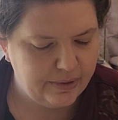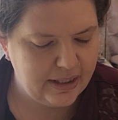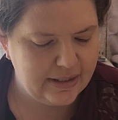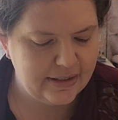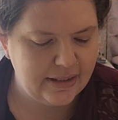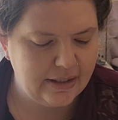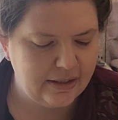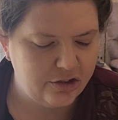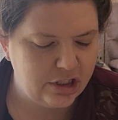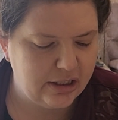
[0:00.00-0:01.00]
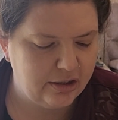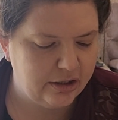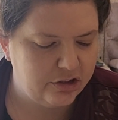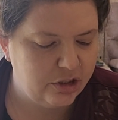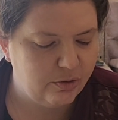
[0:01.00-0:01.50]
Indeed, as she
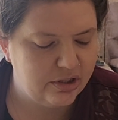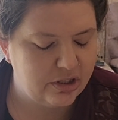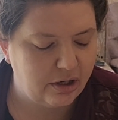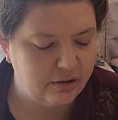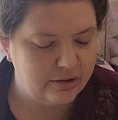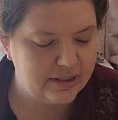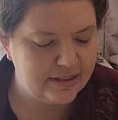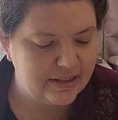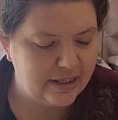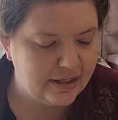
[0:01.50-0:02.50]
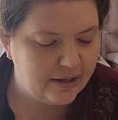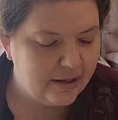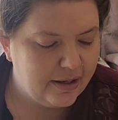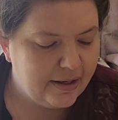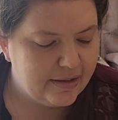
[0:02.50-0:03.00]
looked, she was startled to see
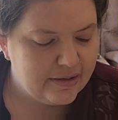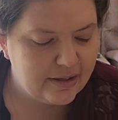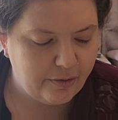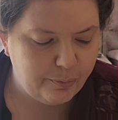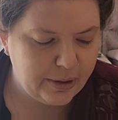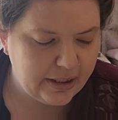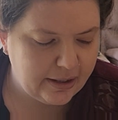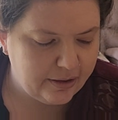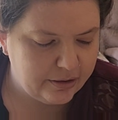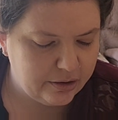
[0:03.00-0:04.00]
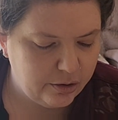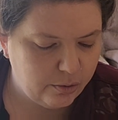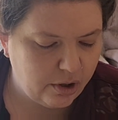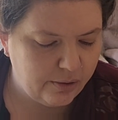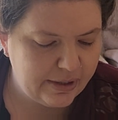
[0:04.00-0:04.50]
Self-Pity, who
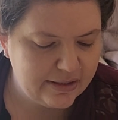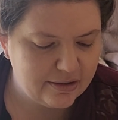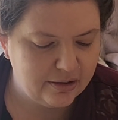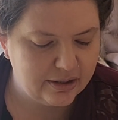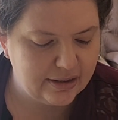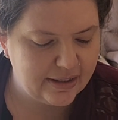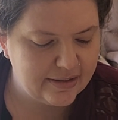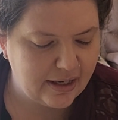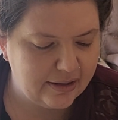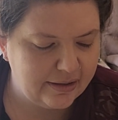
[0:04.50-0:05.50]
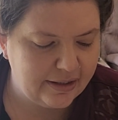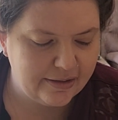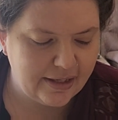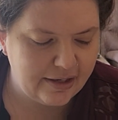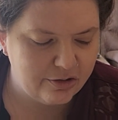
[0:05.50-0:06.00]
always looked less ugly
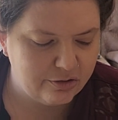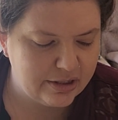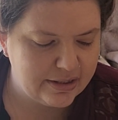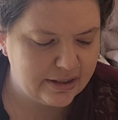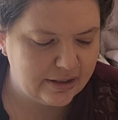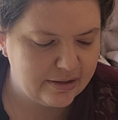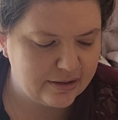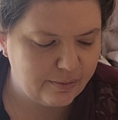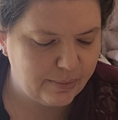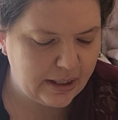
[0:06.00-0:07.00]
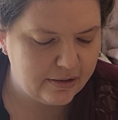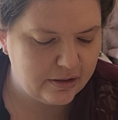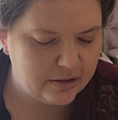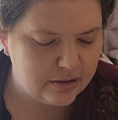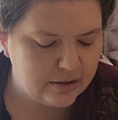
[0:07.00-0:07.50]
and dangerous than his
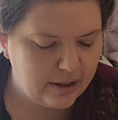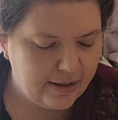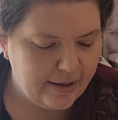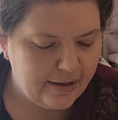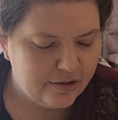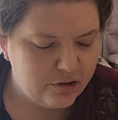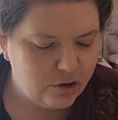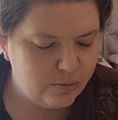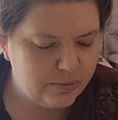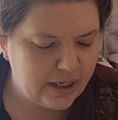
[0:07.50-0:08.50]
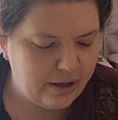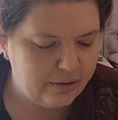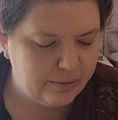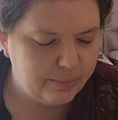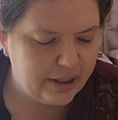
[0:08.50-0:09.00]
companions, stoop
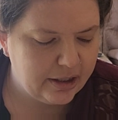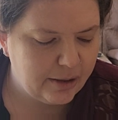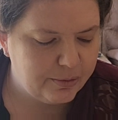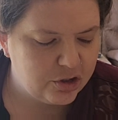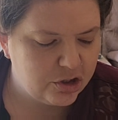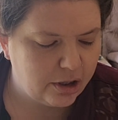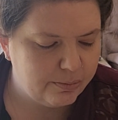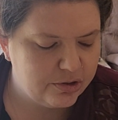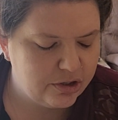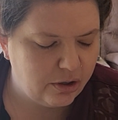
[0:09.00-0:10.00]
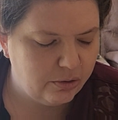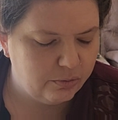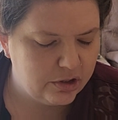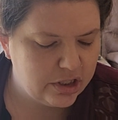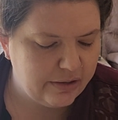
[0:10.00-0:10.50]
down and pick up a sharp stone
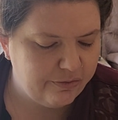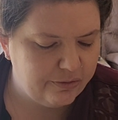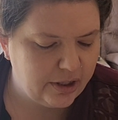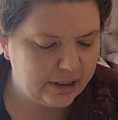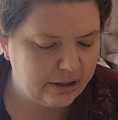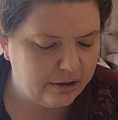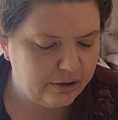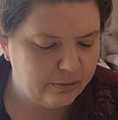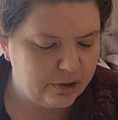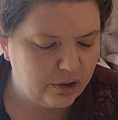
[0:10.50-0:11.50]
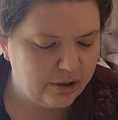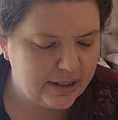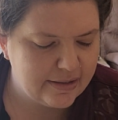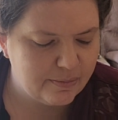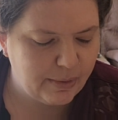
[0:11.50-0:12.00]
which he flung at her with all
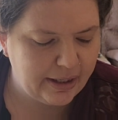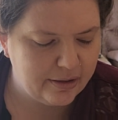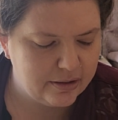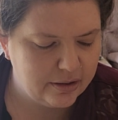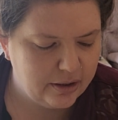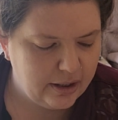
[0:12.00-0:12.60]
his might.